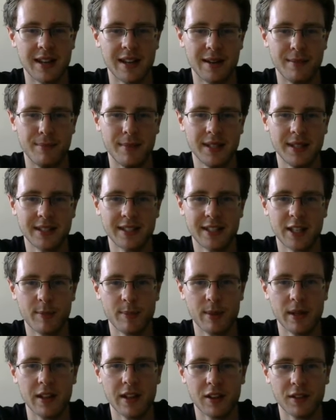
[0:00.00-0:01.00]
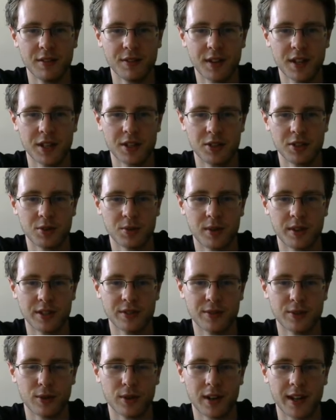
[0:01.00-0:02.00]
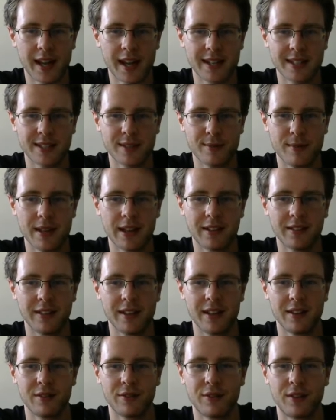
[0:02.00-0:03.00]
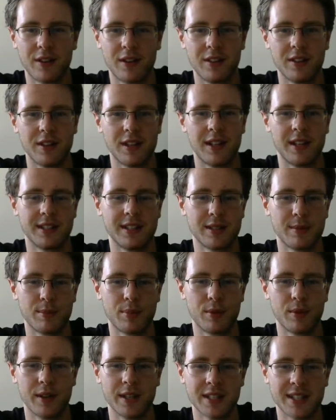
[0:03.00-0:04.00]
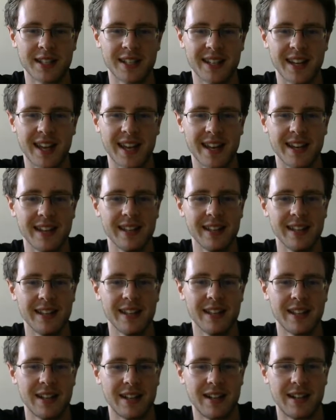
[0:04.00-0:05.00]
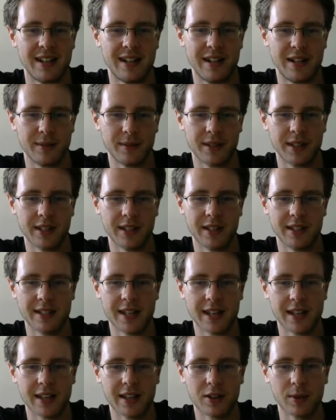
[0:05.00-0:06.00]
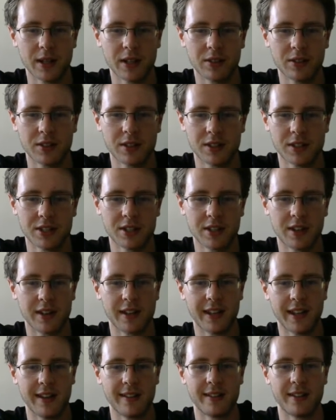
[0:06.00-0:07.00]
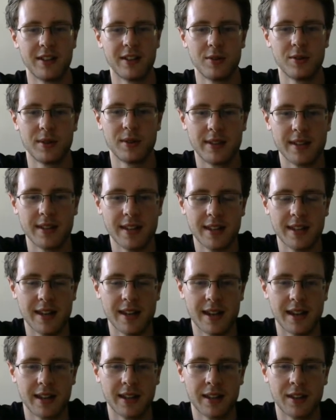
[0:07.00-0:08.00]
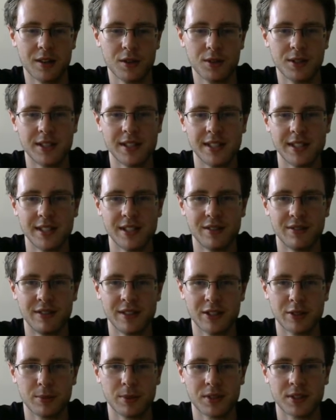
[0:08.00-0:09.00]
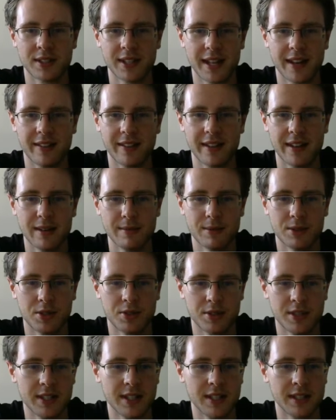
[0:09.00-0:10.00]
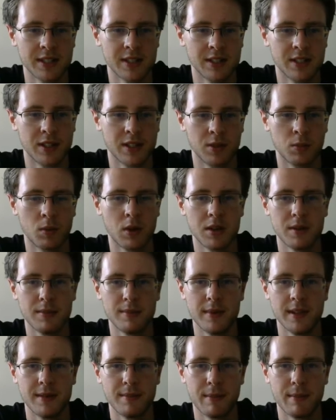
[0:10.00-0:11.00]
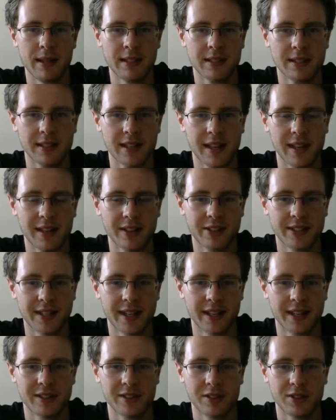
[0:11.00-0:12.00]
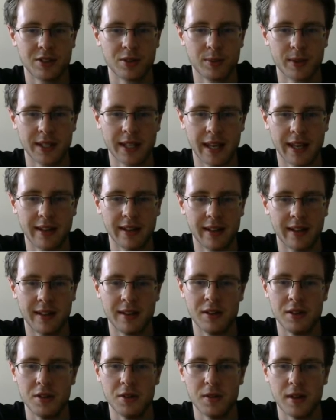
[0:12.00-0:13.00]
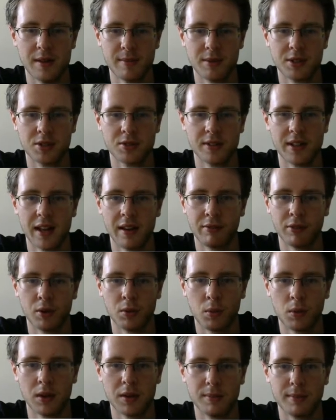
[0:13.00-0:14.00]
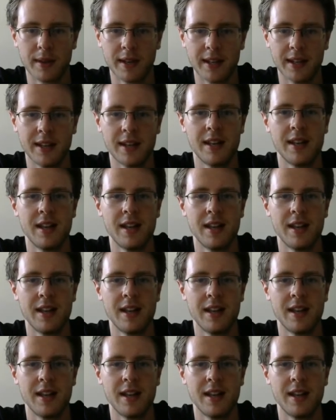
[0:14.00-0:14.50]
Mississippi Gulf Coast, where it's forecast to make landfall at some point tonight. I'm going to take a quick look starting out here with the GOES East visible satellite imagery. This is the 1 minute mesoscale sector, so we get new imagery every 1 minute.